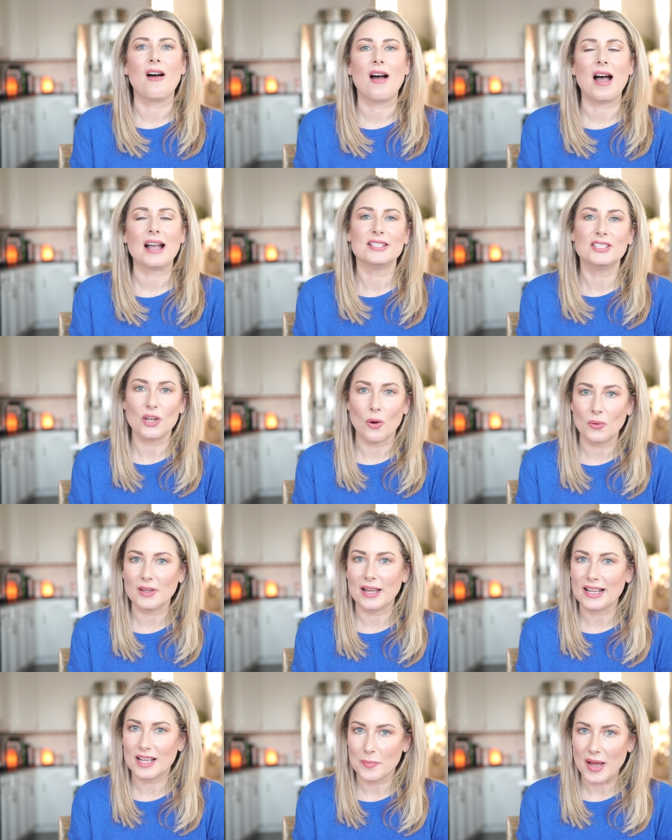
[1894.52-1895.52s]
I don't
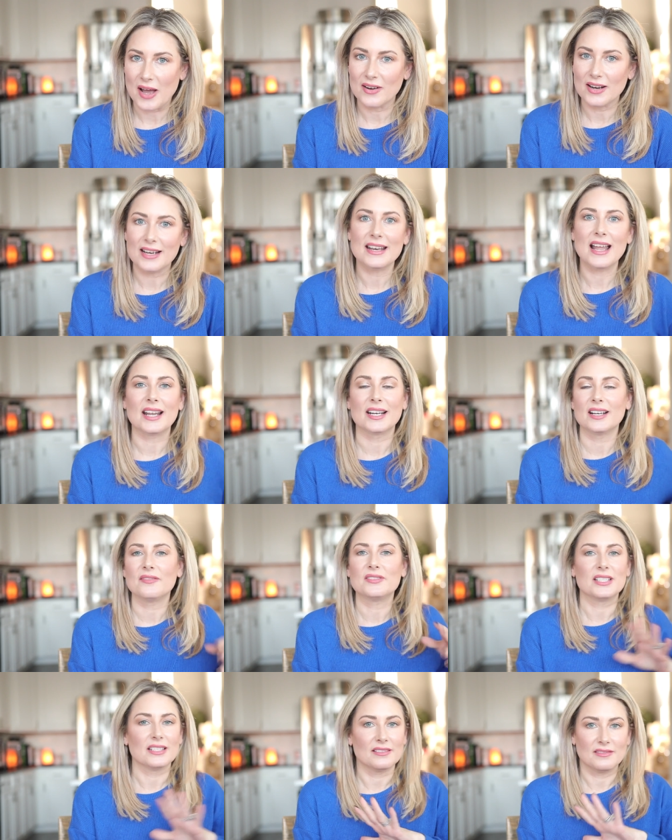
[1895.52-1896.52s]
like about it, not
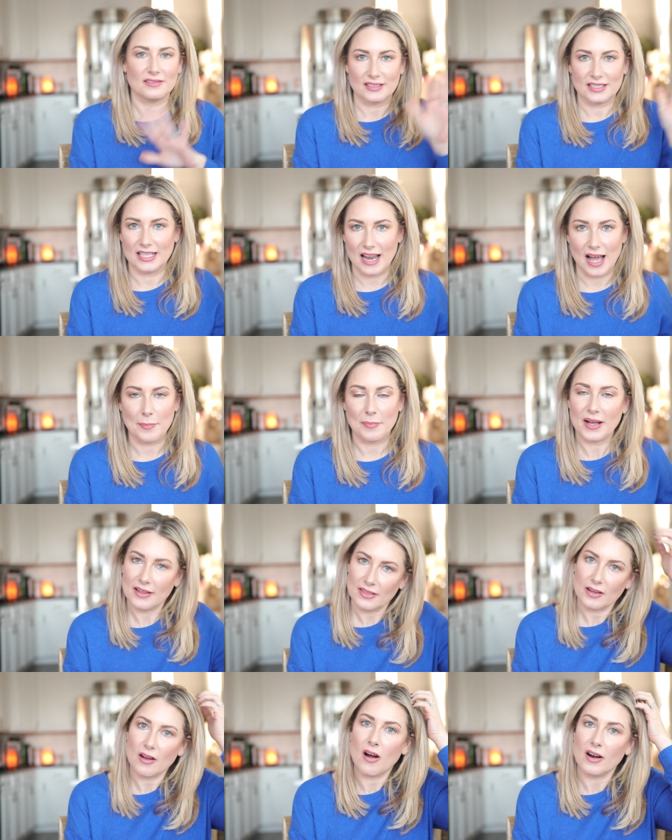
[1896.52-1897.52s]
enough to, to not
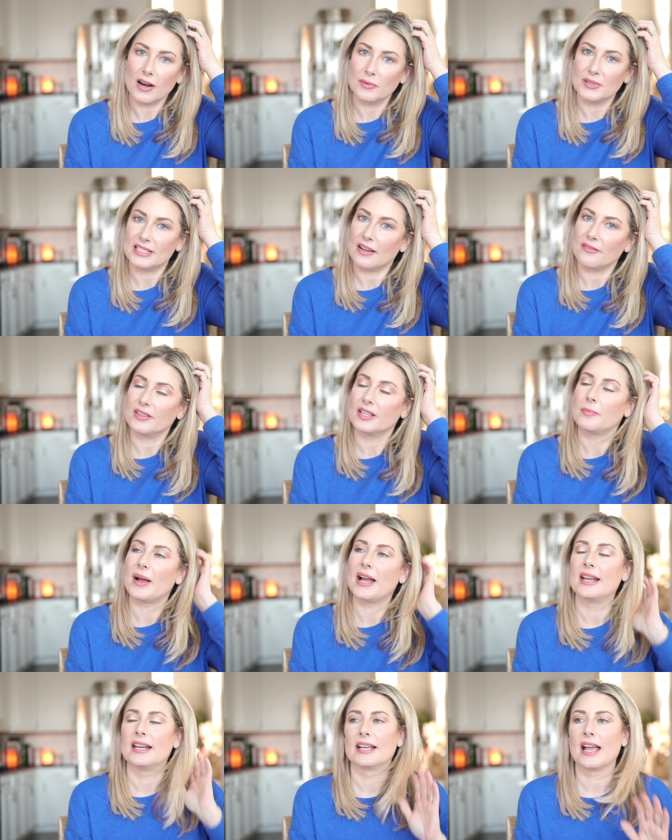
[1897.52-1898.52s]
buy the car. I would definitely
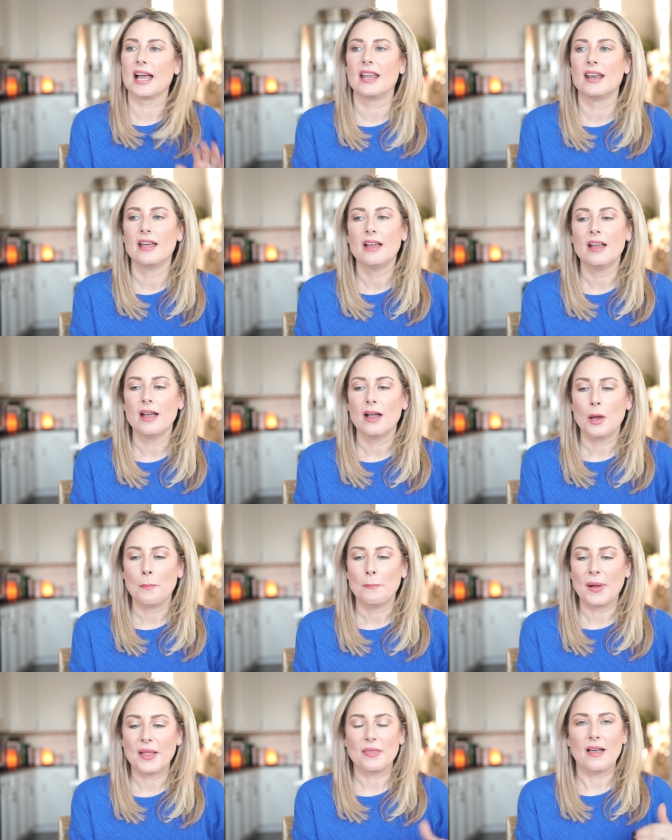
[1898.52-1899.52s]
buy it again.
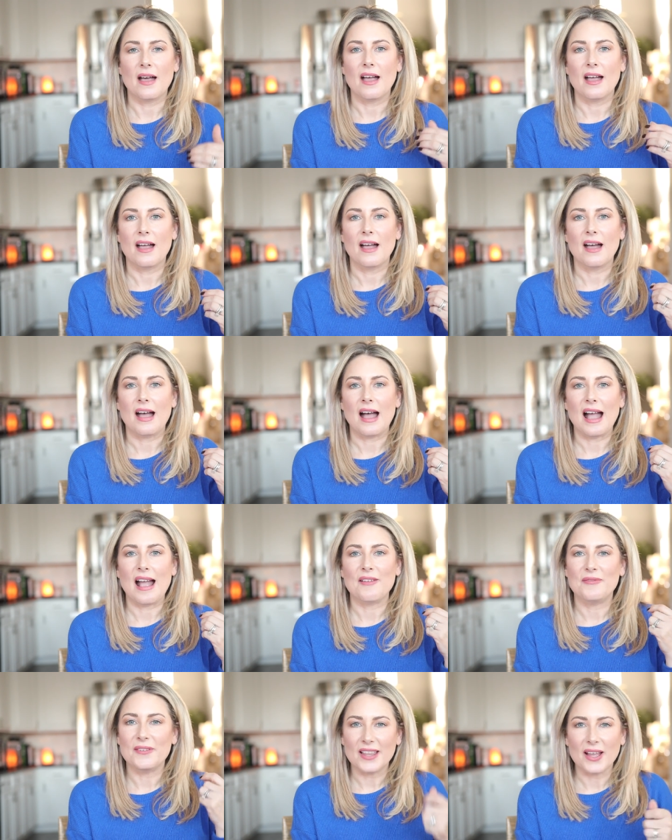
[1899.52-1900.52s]
But
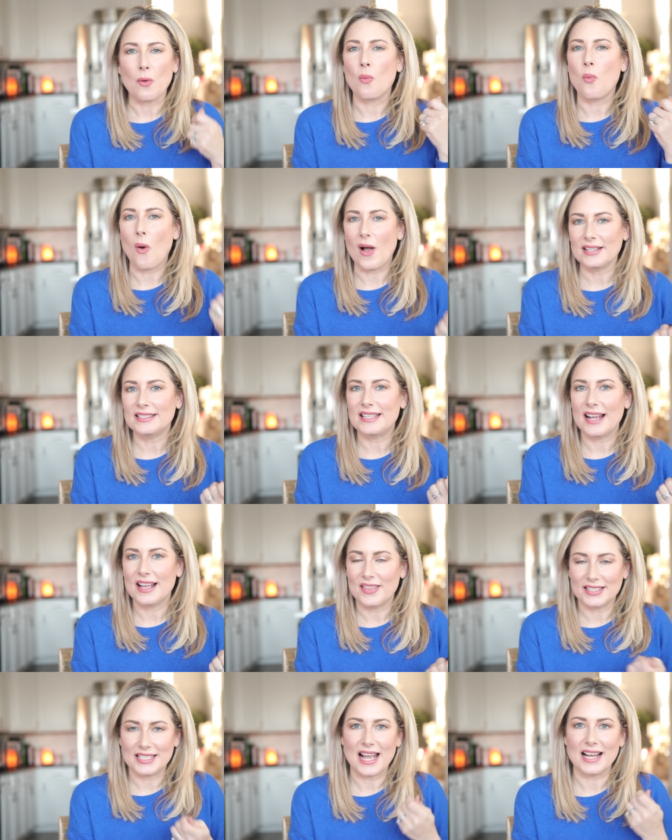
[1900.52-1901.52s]
I feel like one day
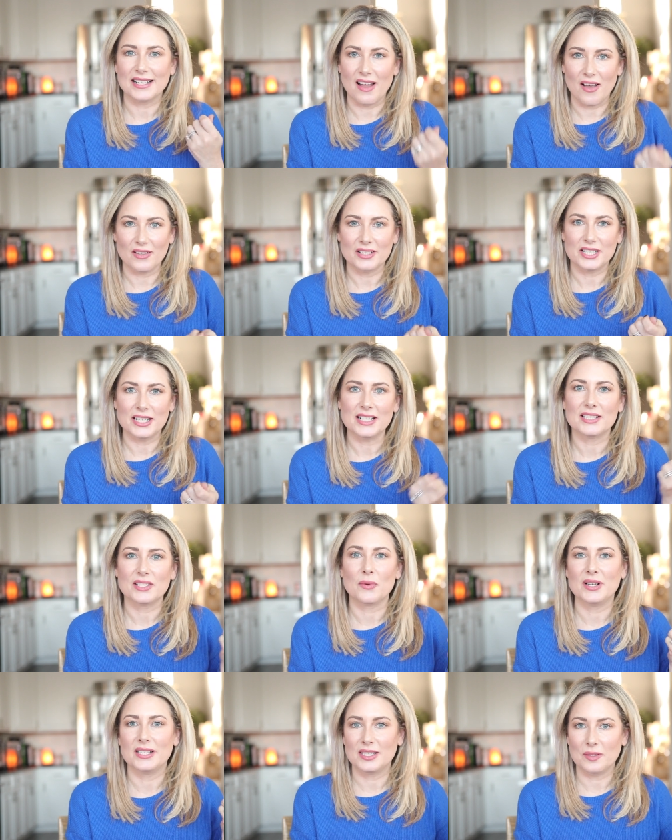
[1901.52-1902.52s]
the technology is
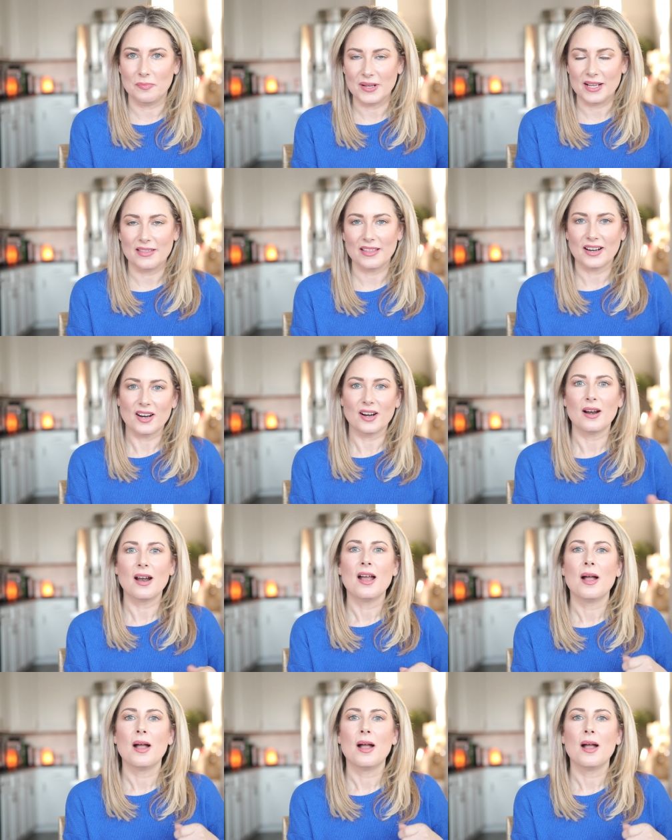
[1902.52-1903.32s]
going to be there,